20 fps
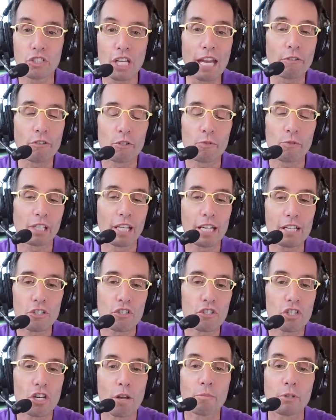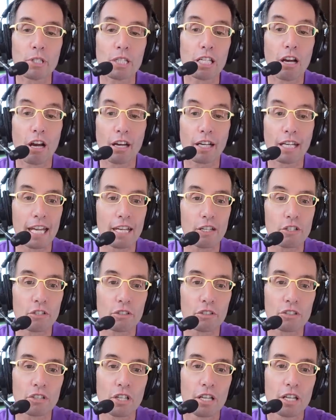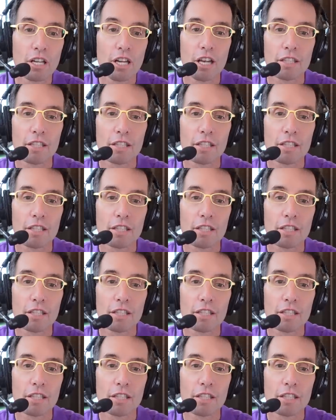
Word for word: sacred relationship with the archangels,